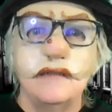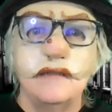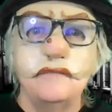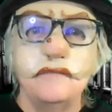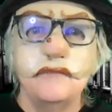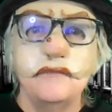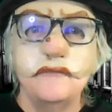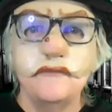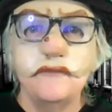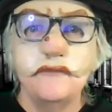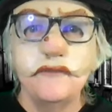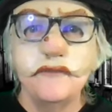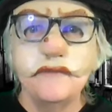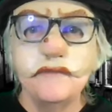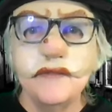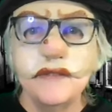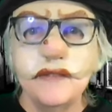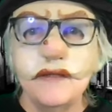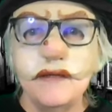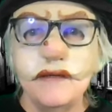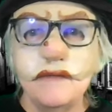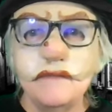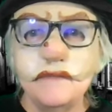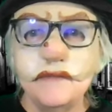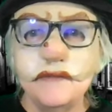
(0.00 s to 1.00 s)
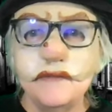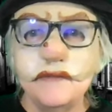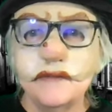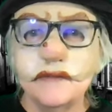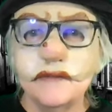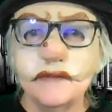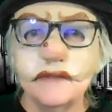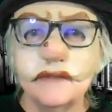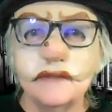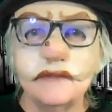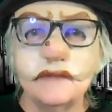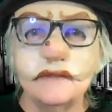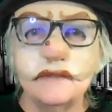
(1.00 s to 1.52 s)
Performing always at
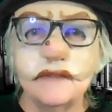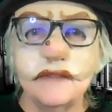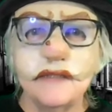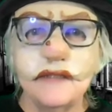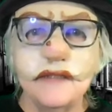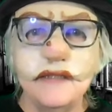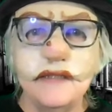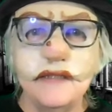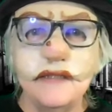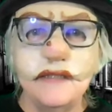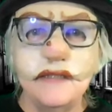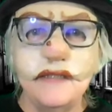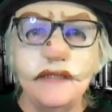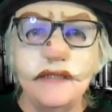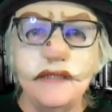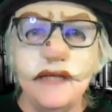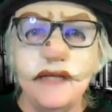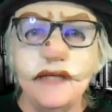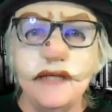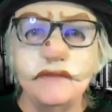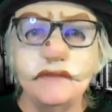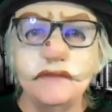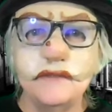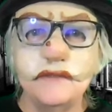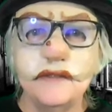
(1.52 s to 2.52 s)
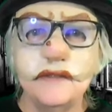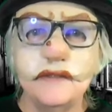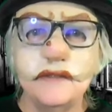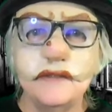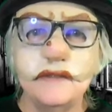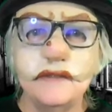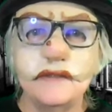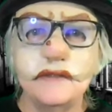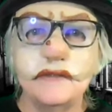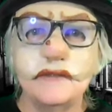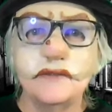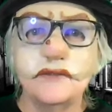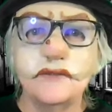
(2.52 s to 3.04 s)
little tiny
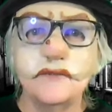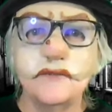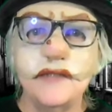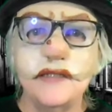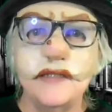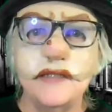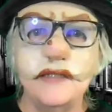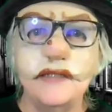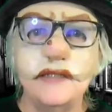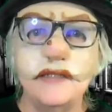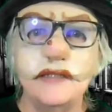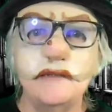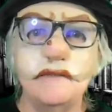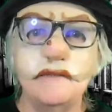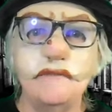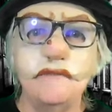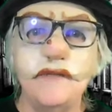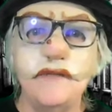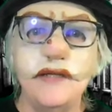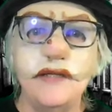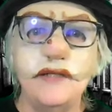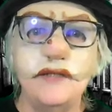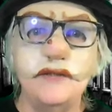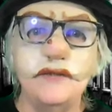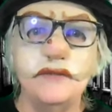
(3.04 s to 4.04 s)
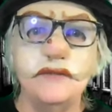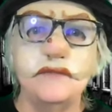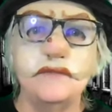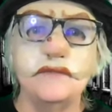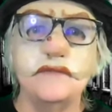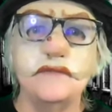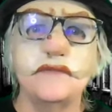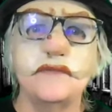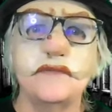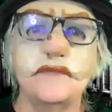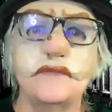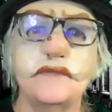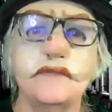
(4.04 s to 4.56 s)
anarchist trending
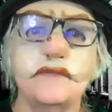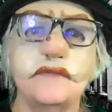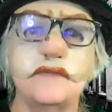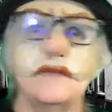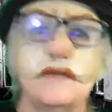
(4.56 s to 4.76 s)
venues.